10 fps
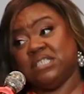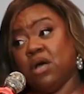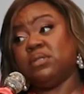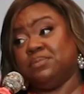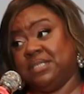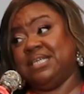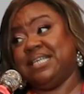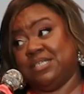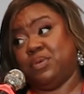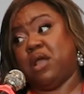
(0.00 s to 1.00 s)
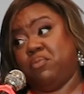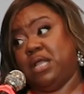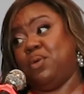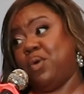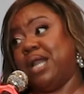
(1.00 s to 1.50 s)
because ultimately that's what I
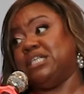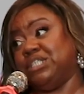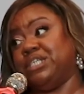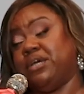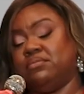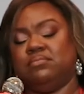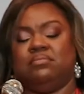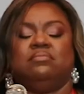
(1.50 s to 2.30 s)
really wanted to do.